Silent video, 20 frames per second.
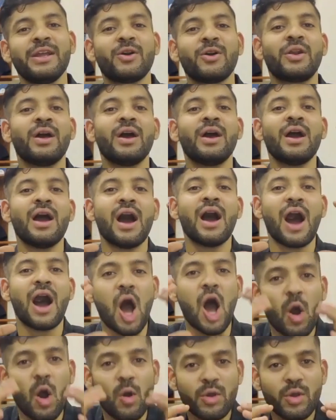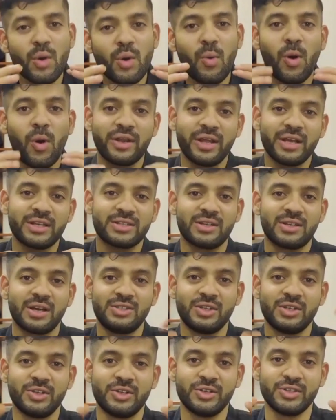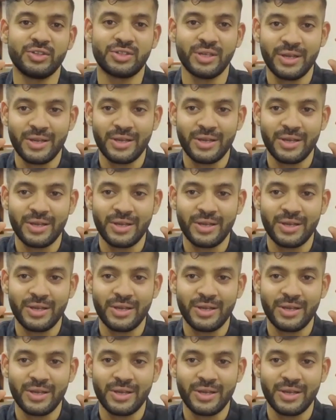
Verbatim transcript: on how your vortex structure is,